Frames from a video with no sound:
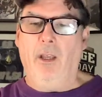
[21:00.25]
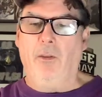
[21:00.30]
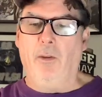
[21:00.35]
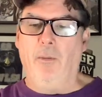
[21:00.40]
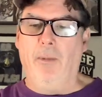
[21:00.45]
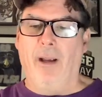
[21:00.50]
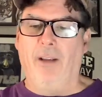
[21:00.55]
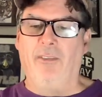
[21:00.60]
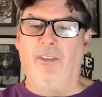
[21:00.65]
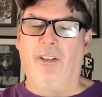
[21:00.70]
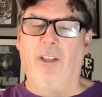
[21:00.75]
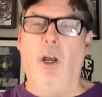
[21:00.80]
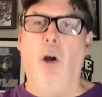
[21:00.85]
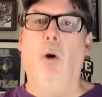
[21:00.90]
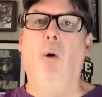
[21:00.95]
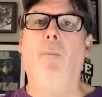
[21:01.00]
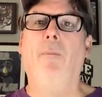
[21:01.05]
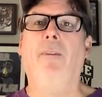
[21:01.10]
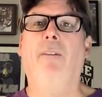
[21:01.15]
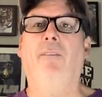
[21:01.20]
New
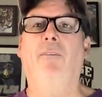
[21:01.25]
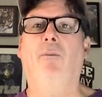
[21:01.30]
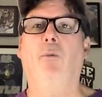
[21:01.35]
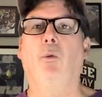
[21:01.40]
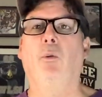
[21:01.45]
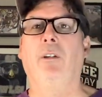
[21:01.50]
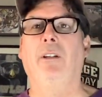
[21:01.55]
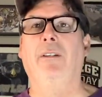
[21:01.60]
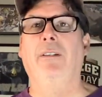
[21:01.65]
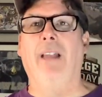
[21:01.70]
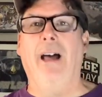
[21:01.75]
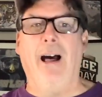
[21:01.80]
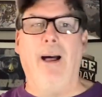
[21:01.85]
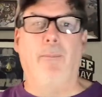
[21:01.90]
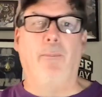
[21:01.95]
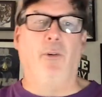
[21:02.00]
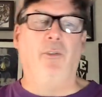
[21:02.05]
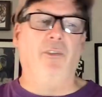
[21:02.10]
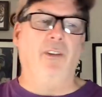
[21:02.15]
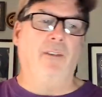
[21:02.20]
Mexico,
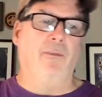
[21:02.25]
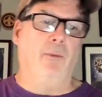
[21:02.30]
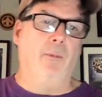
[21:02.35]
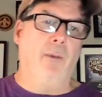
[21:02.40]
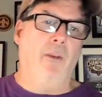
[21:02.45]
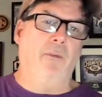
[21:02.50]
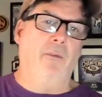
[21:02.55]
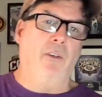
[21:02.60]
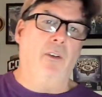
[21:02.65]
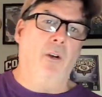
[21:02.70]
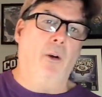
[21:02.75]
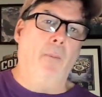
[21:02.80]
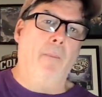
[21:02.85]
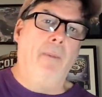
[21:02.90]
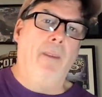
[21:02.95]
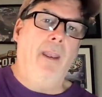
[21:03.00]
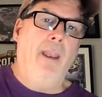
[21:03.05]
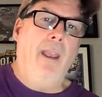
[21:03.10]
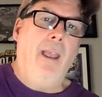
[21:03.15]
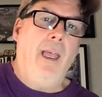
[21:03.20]
49% from the
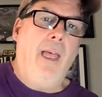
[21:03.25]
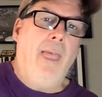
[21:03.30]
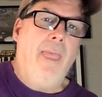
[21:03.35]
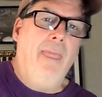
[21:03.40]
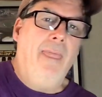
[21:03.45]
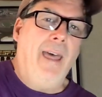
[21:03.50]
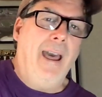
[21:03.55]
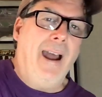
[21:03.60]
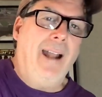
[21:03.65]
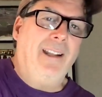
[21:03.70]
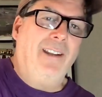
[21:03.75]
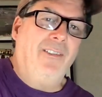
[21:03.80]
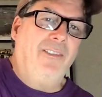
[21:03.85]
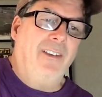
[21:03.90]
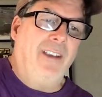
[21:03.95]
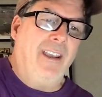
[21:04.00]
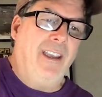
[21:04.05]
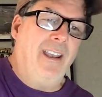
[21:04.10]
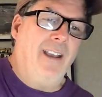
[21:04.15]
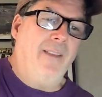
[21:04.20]
field. That
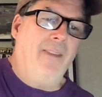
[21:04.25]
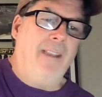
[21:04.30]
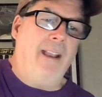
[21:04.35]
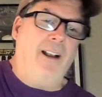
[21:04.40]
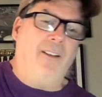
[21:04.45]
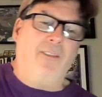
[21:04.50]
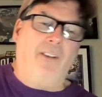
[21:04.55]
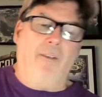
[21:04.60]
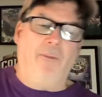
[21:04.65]
is it. That's a